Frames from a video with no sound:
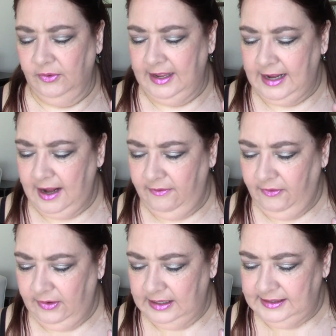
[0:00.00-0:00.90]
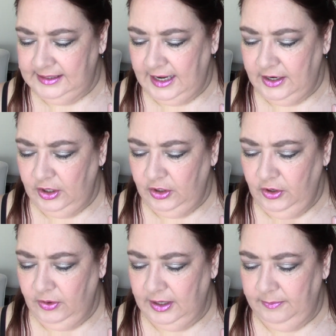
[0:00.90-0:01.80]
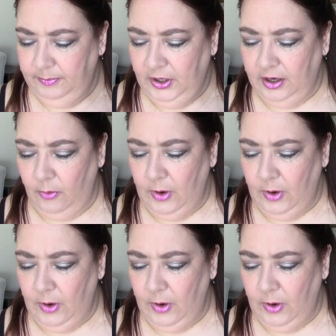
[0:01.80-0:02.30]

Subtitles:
they gave, it said you can put it on